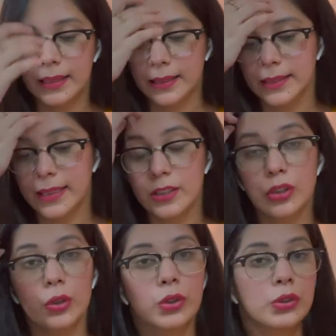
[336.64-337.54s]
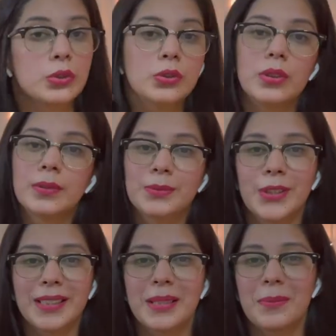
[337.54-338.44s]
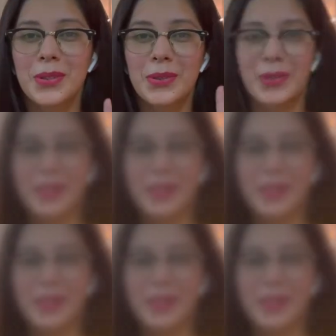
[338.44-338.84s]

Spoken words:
let's go to trick number 3.